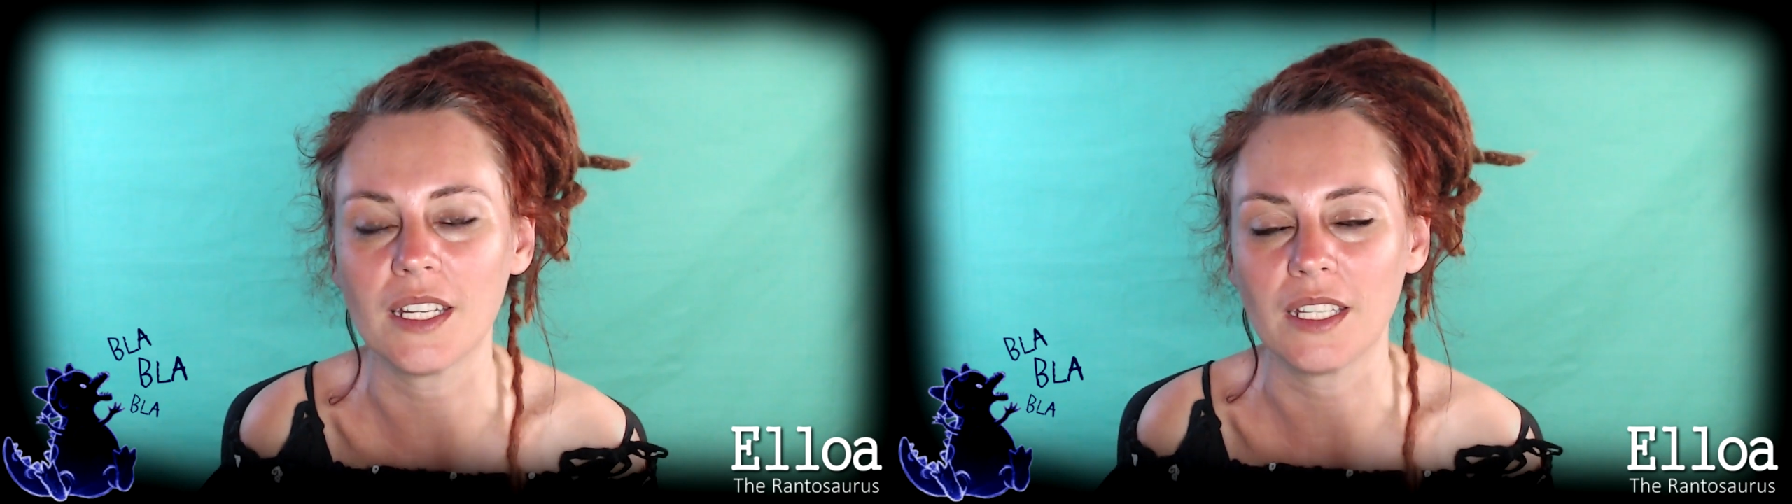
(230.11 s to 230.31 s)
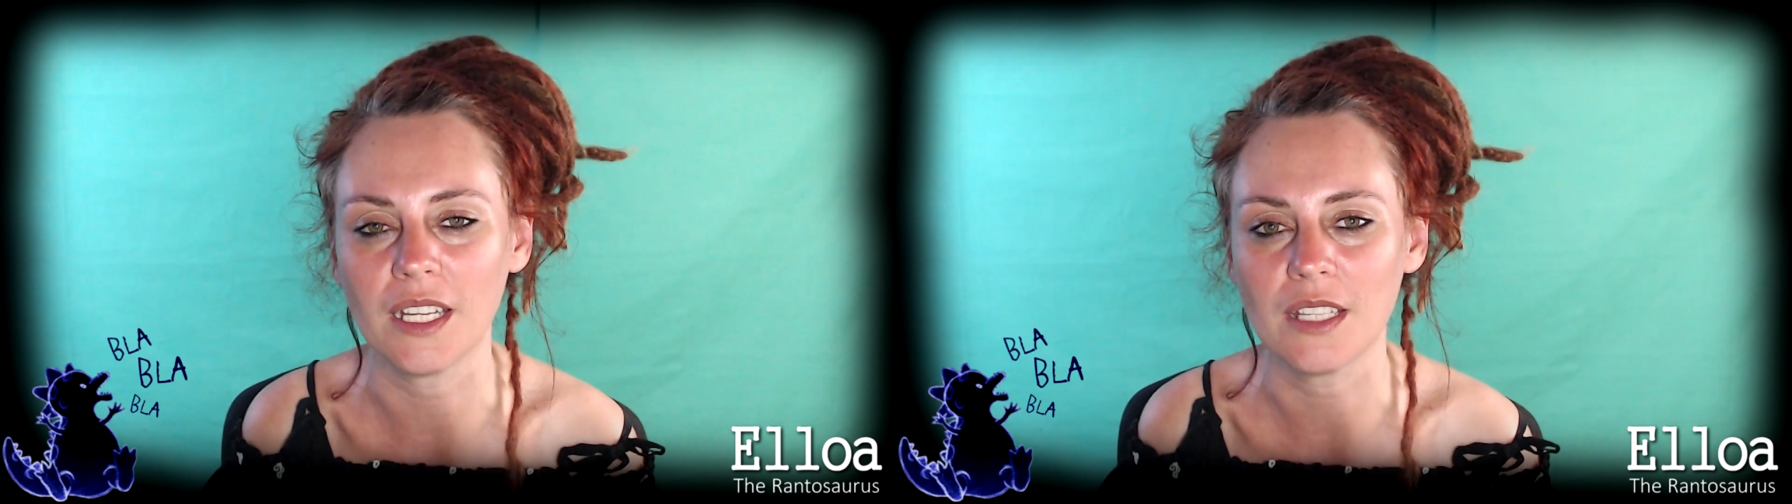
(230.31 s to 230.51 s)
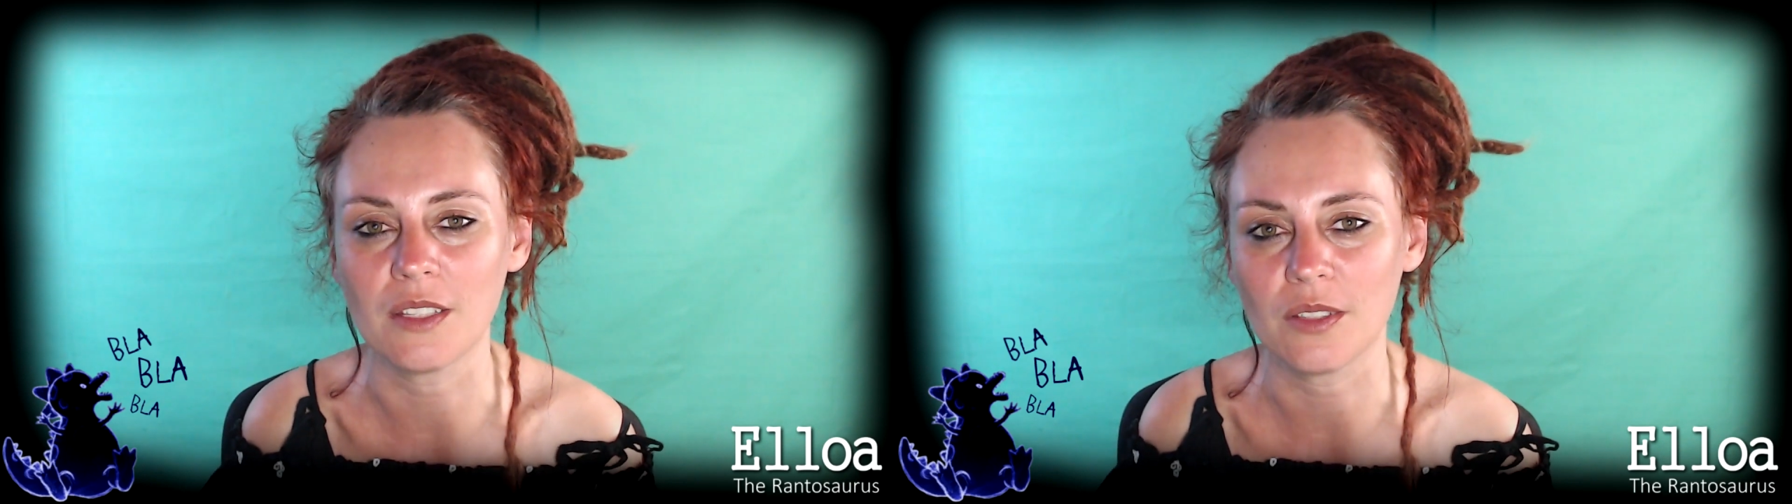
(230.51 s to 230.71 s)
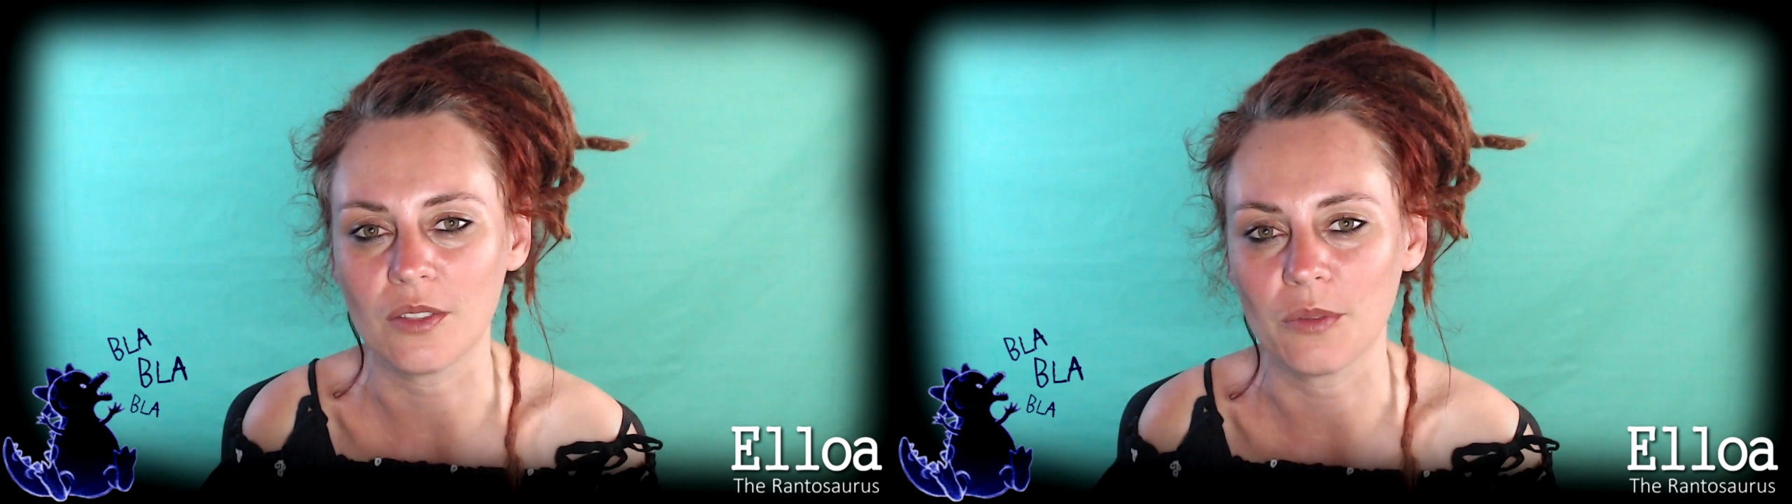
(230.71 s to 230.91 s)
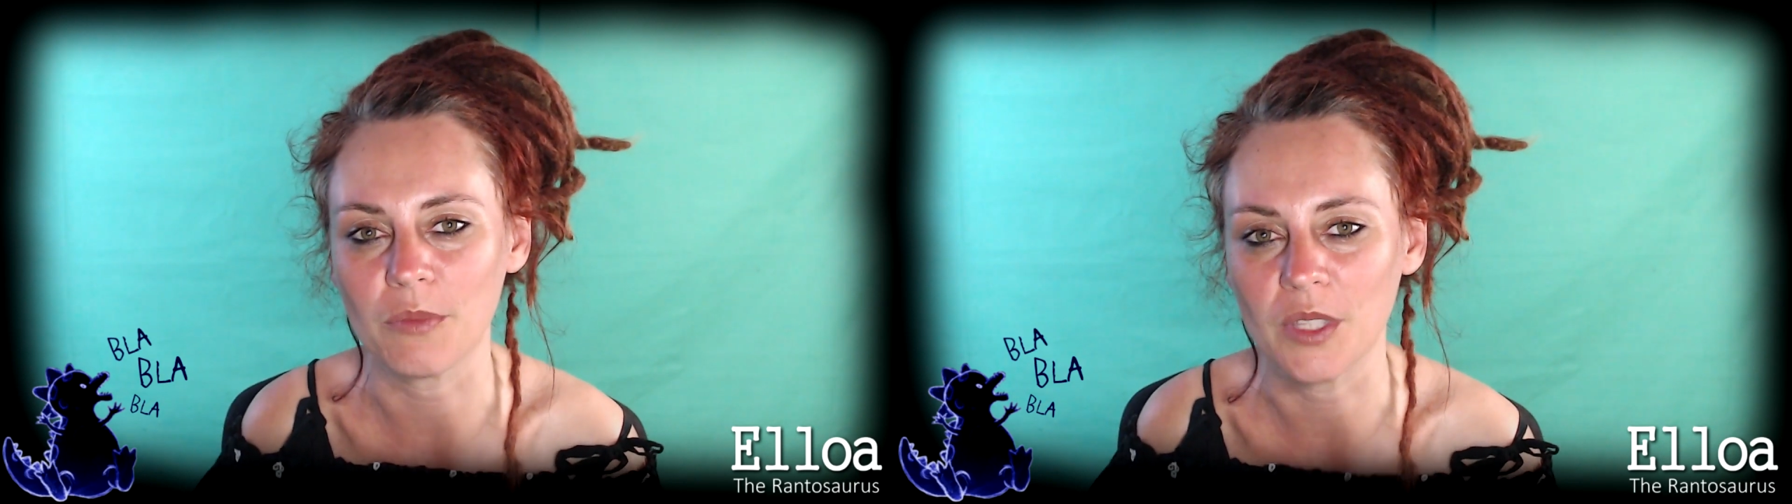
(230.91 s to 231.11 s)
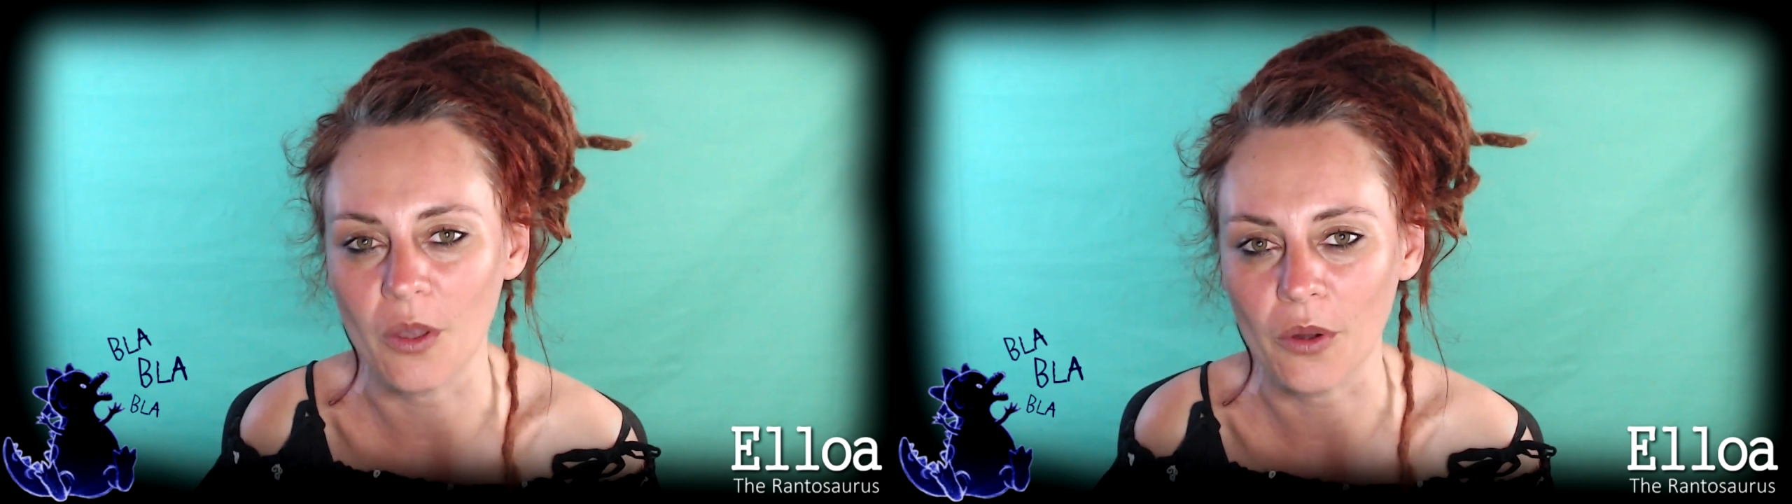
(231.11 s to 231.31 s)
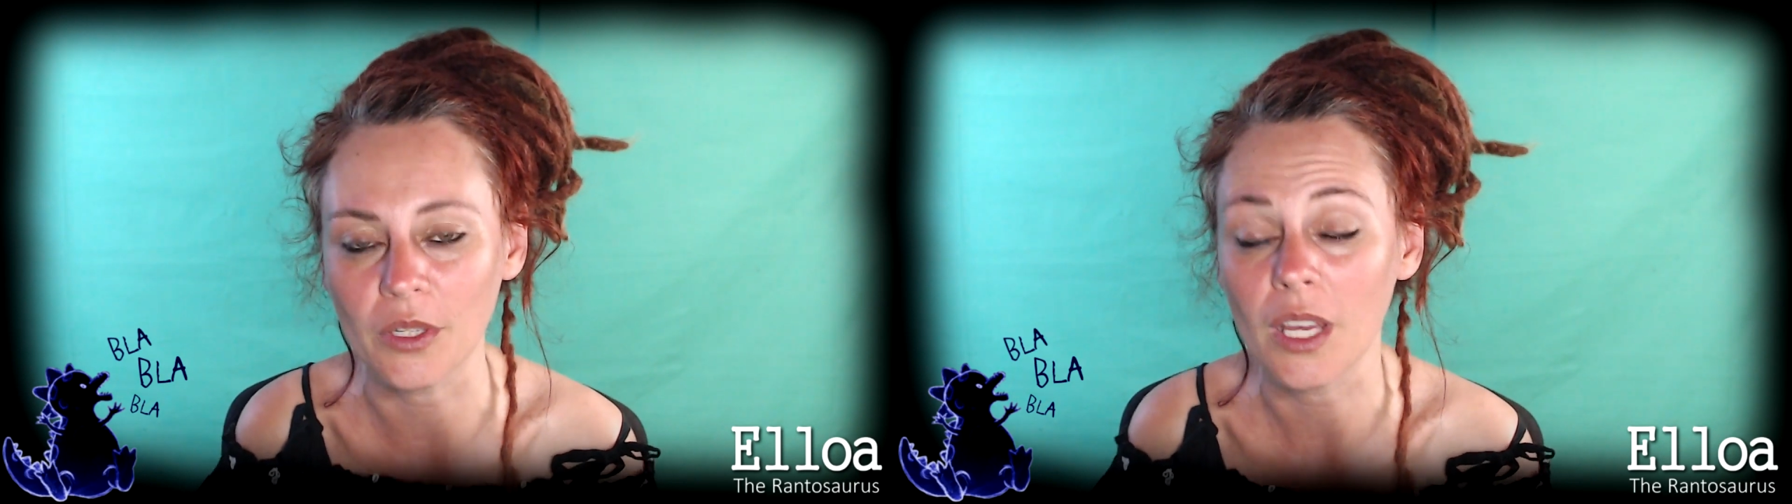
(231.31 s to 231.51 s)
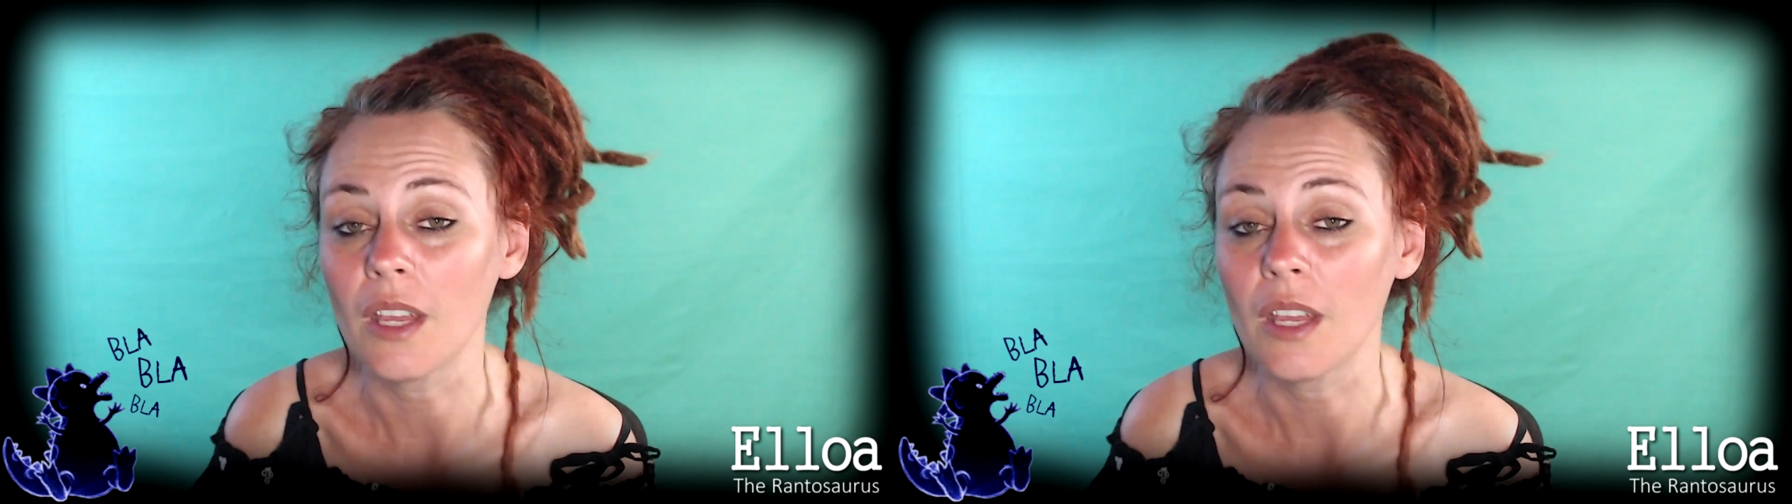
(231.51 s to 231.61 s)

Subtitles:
and get to be known.